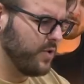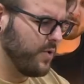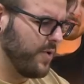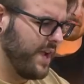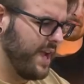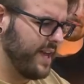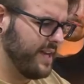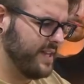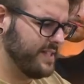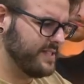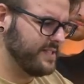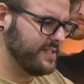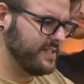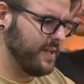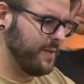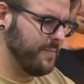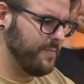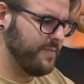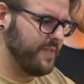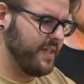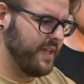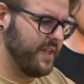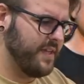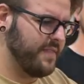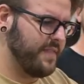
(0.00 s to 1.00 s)
creating
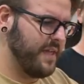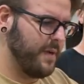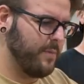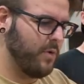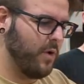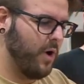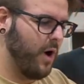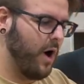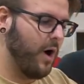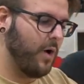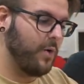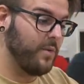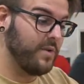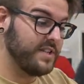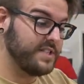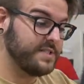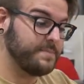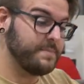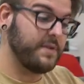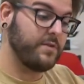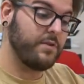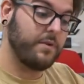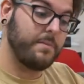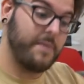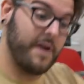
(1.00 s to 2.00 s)
something that will always
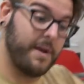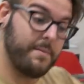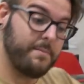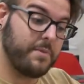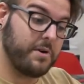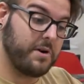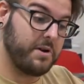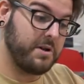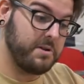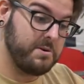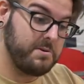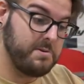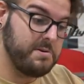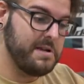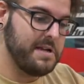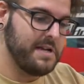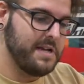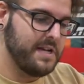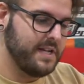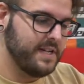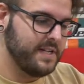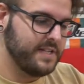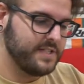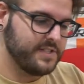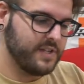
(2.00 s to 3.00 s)
be remembered.
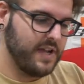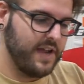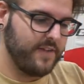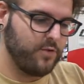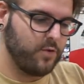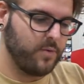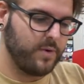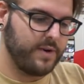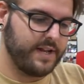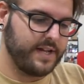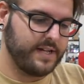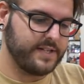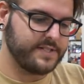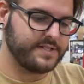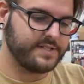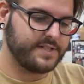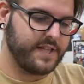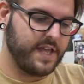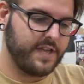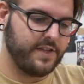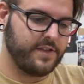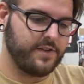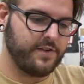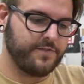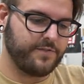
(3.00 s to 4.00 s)
To everyone else,
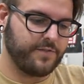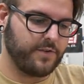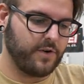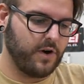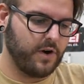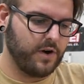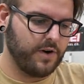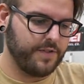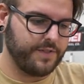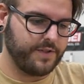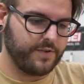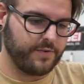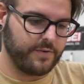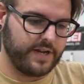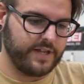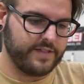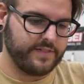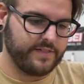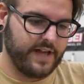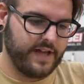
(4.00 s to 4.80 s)
thank you for all the great